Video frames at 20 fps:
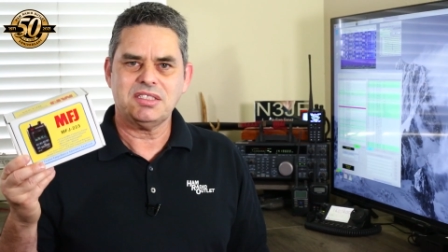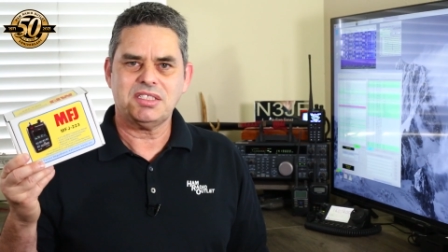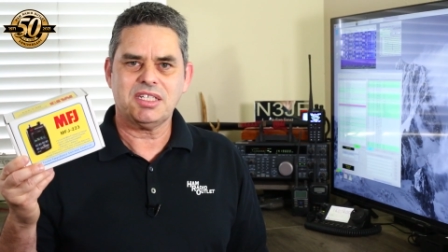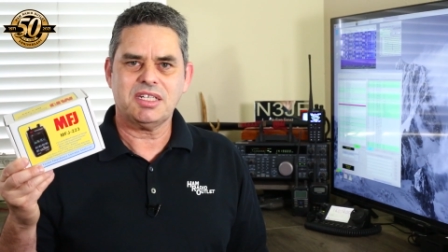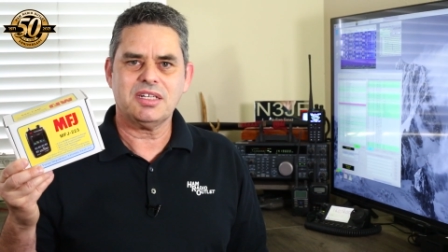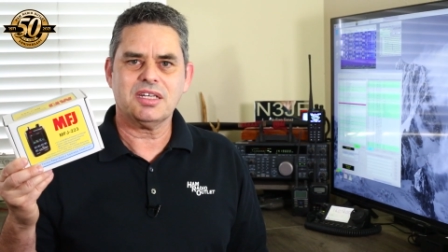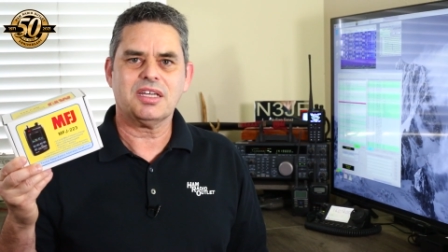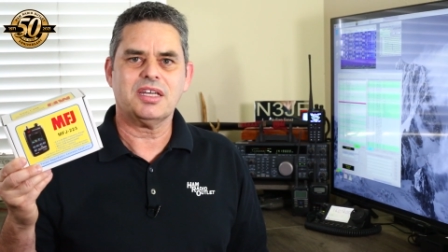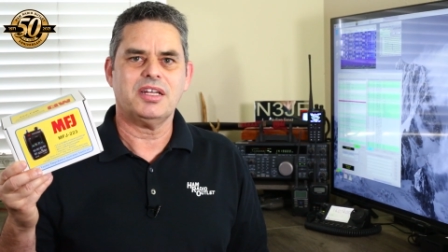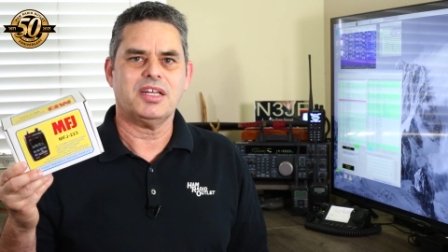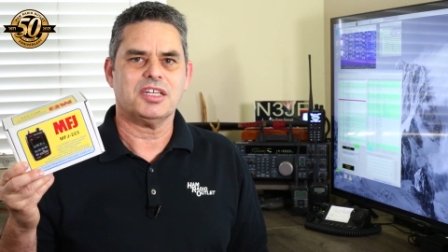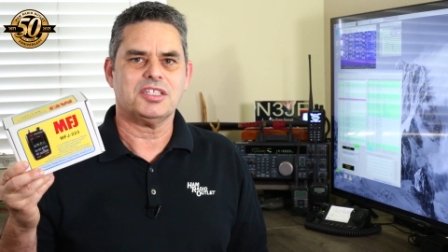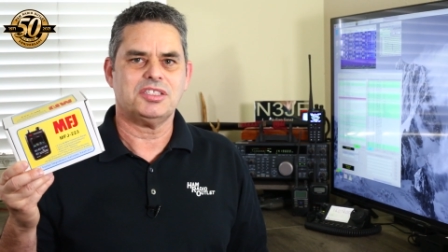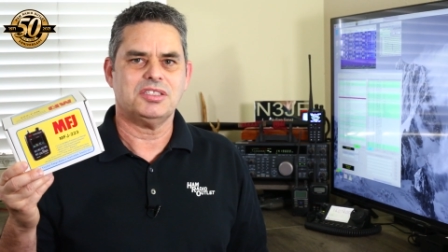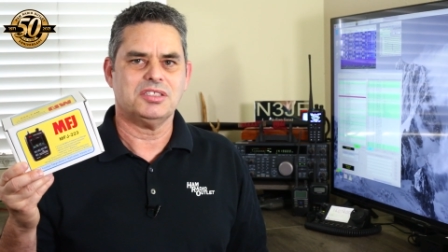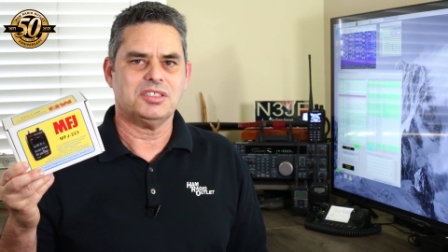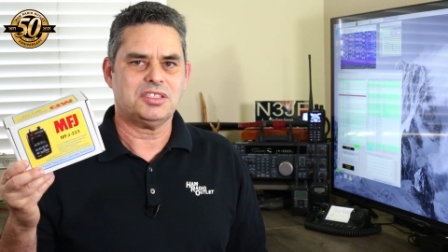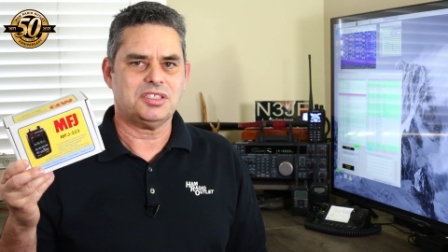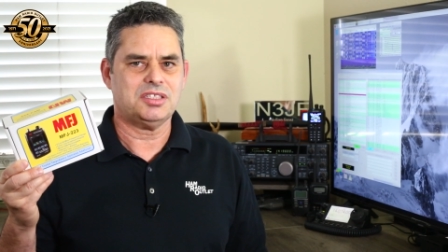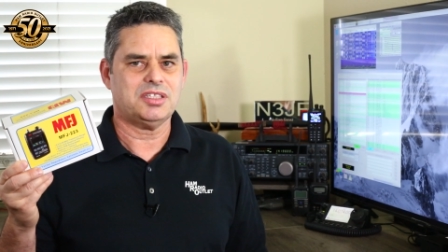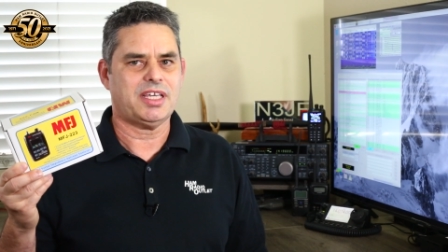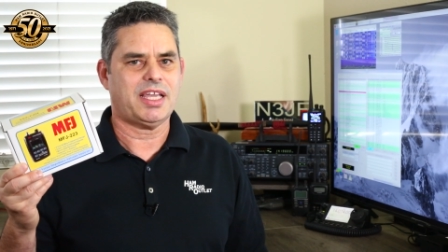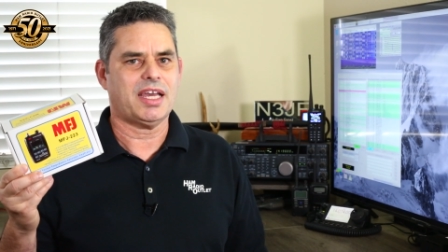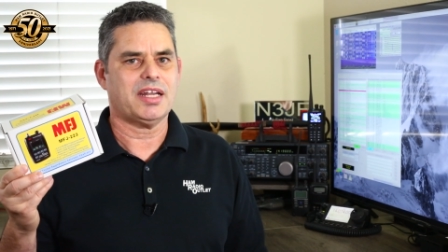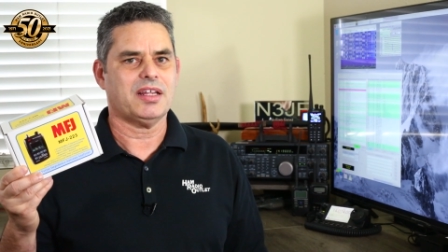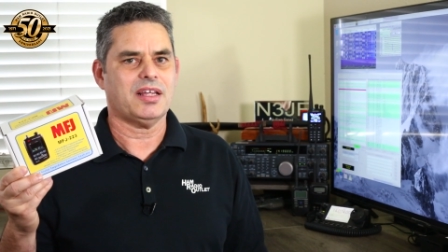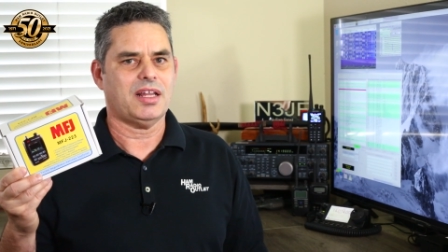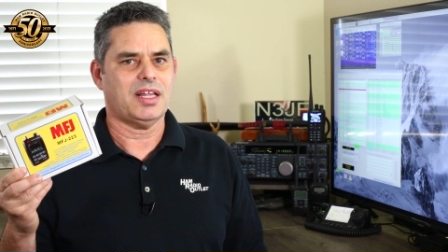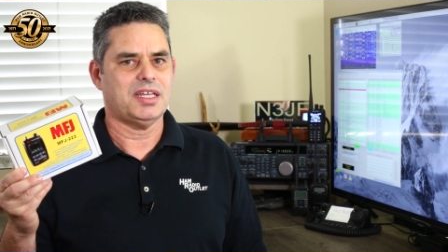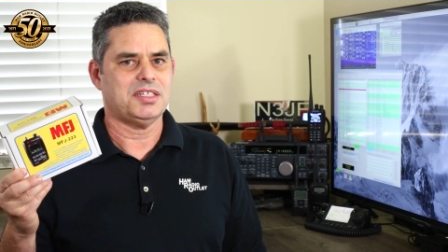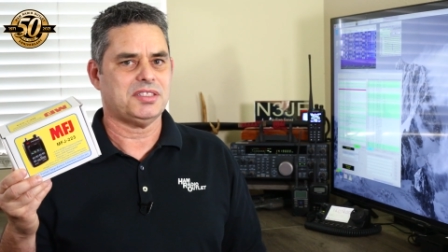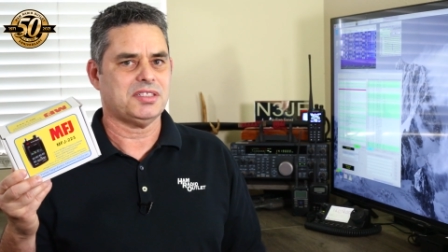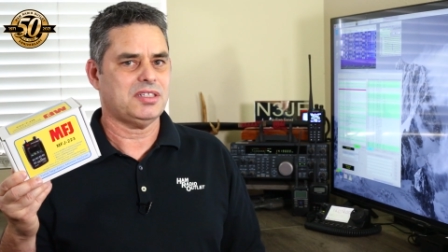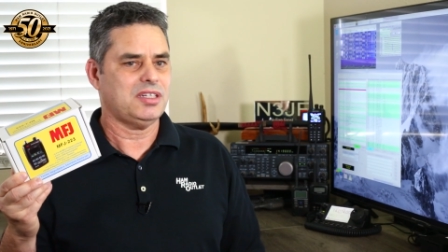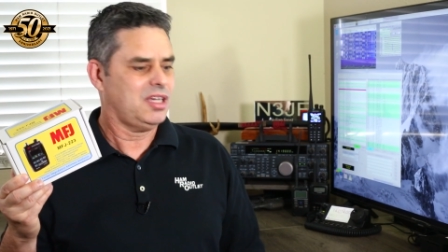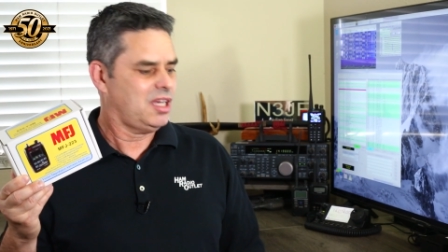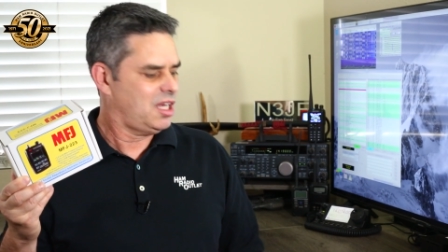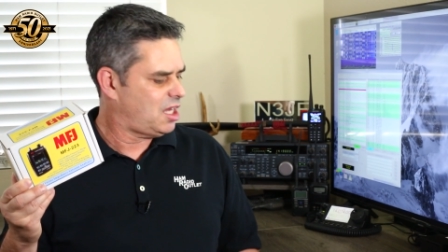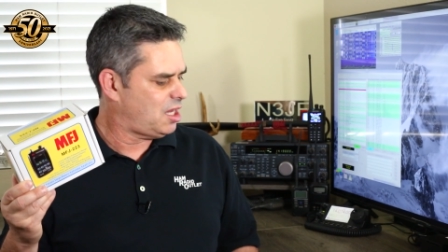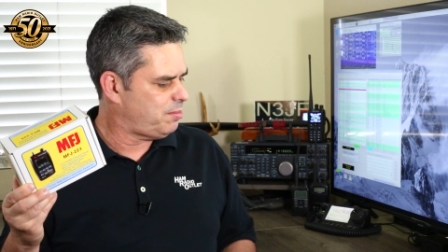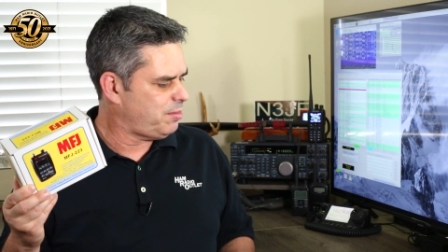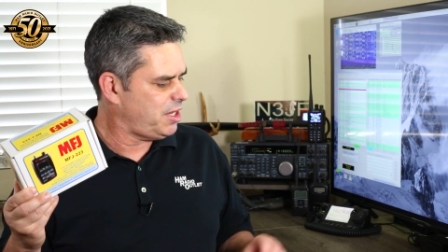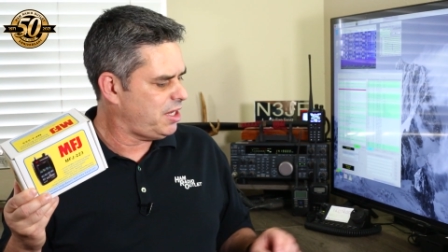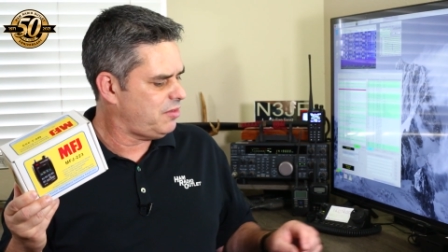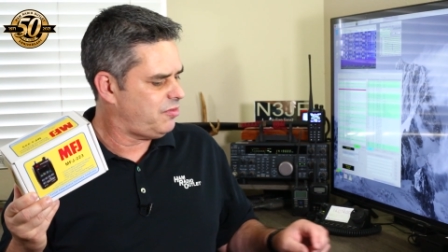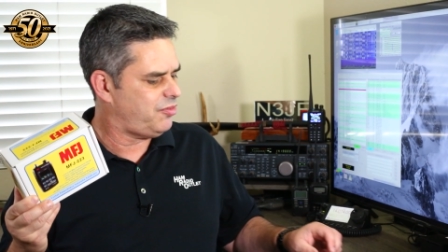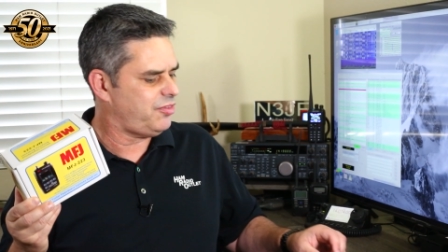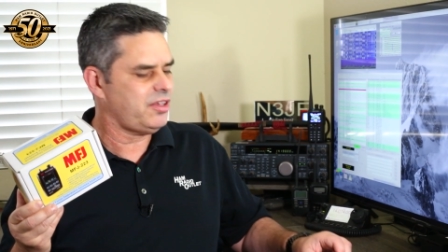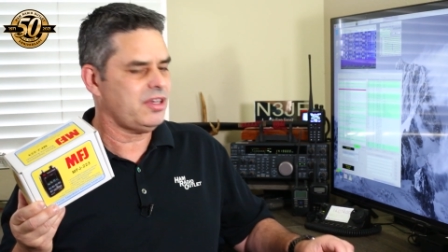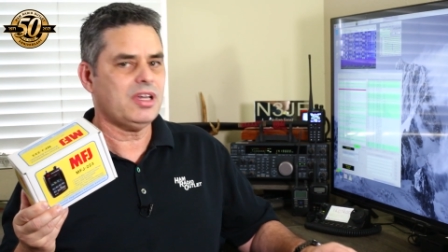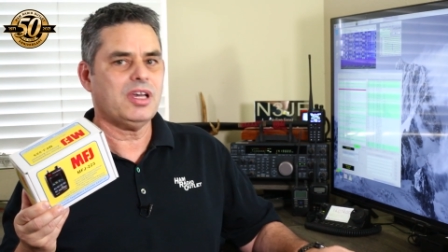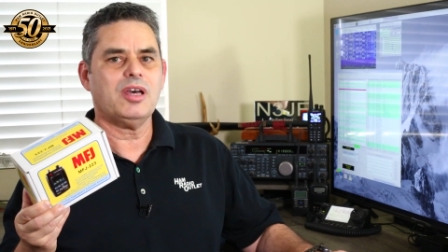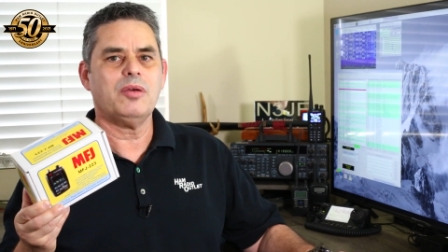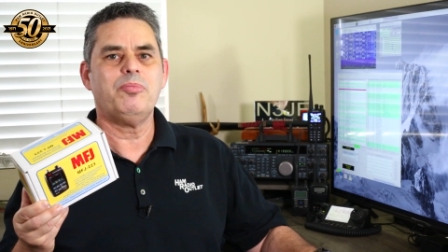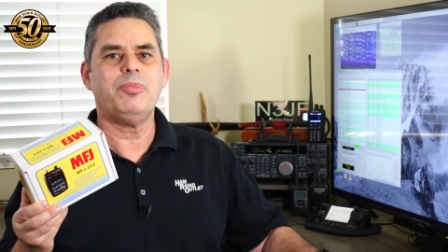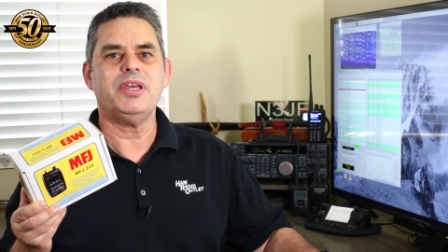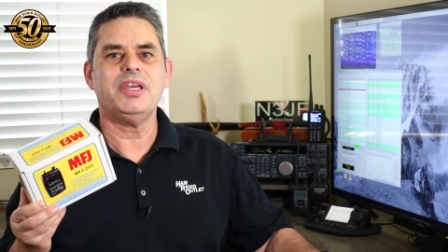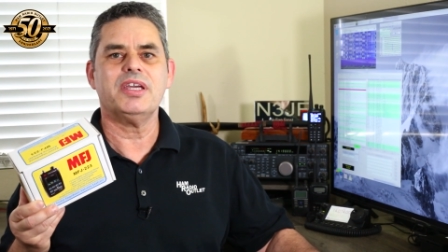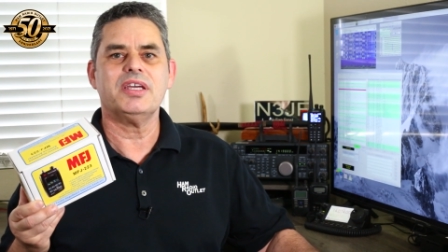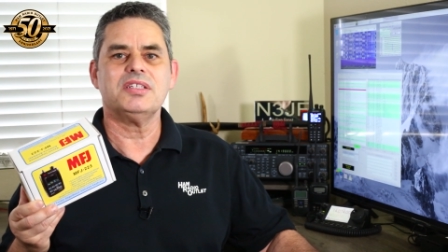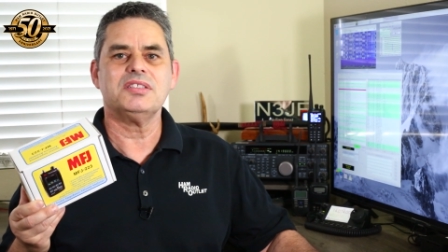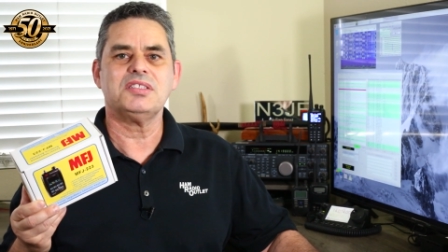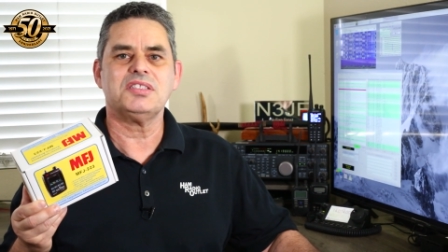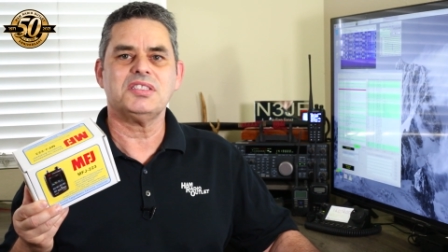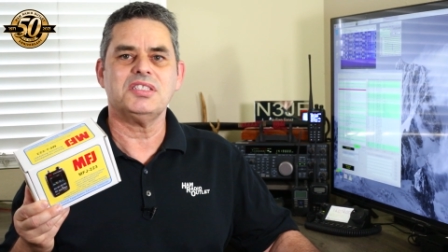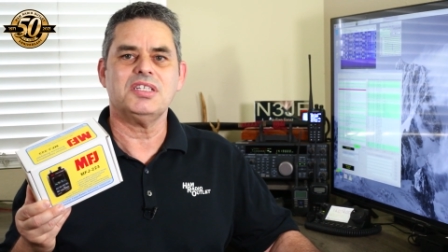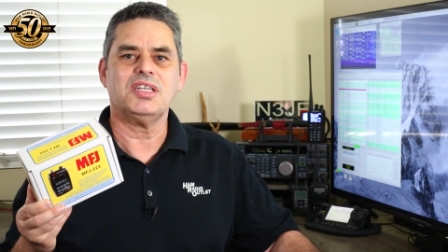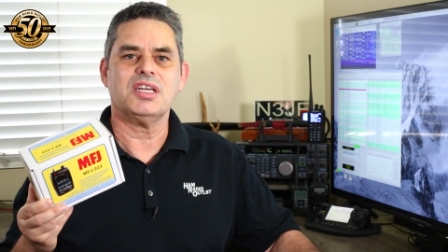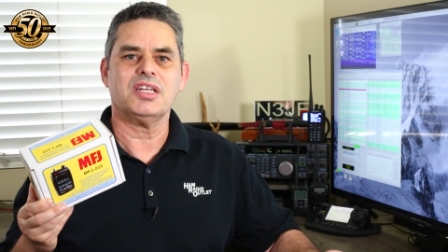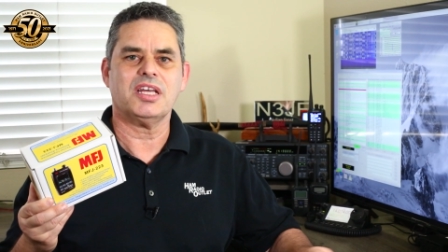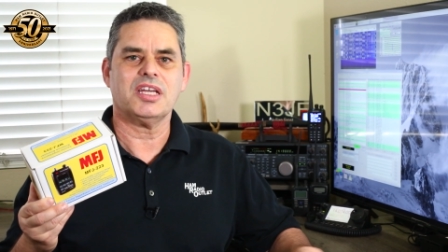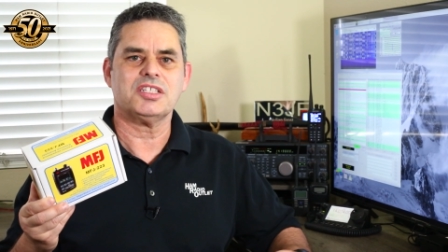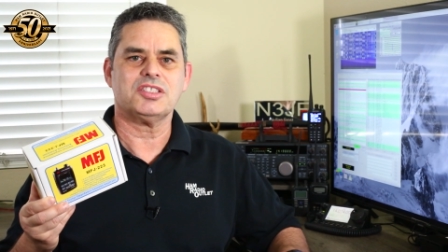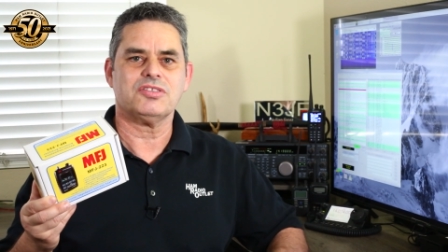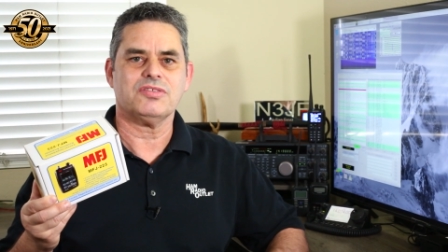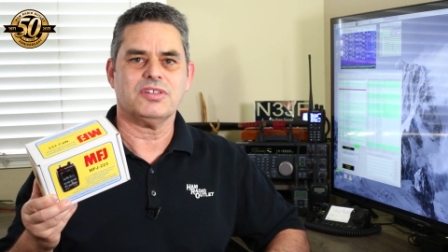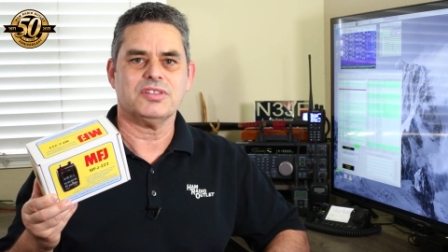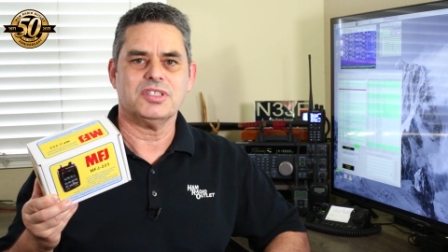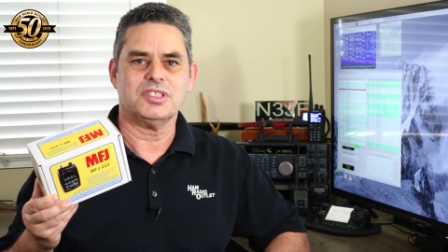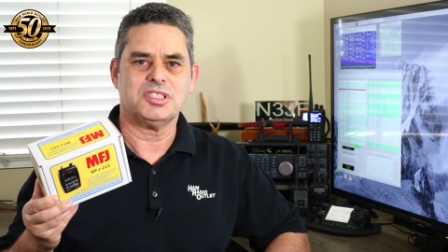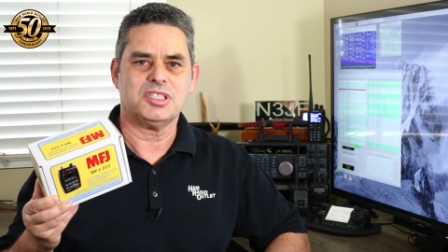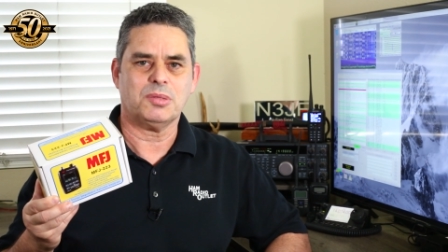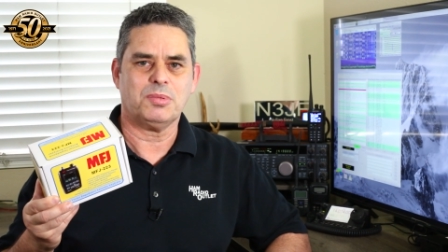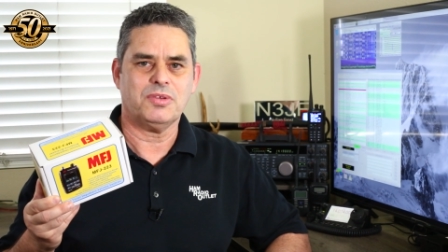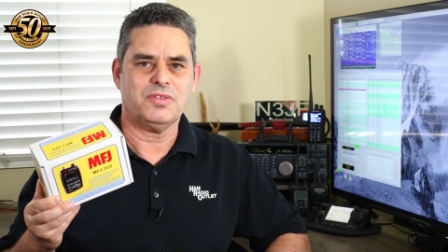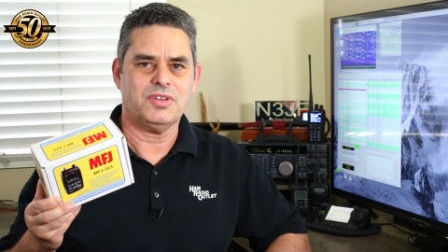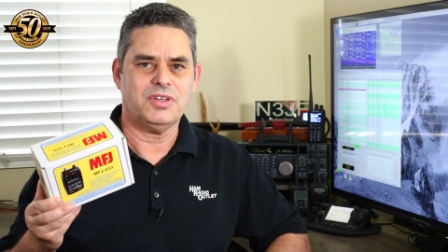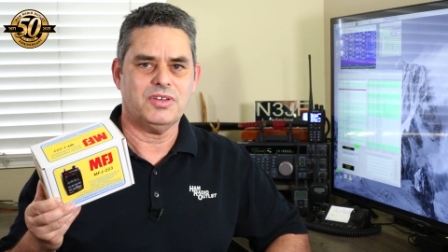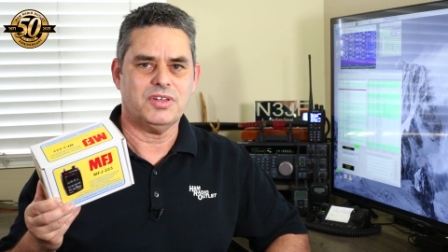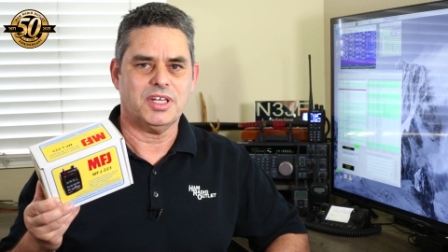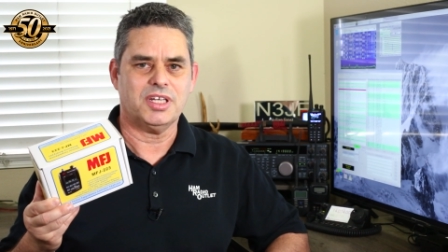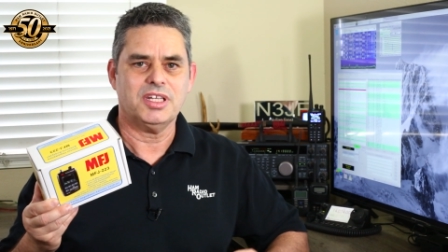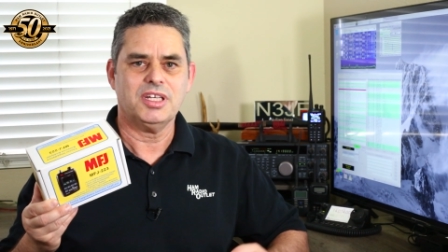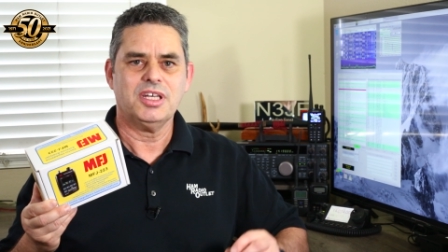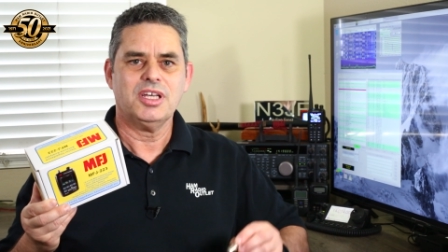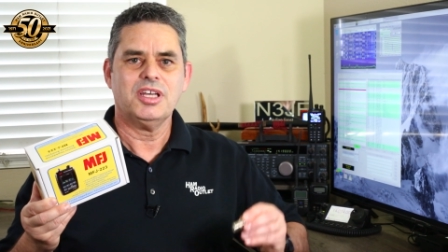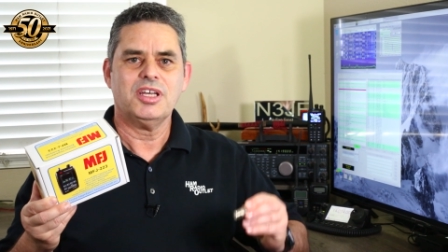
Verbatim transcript: Antenna connections to the analyzer are made via a BNC connector on the top of the unit,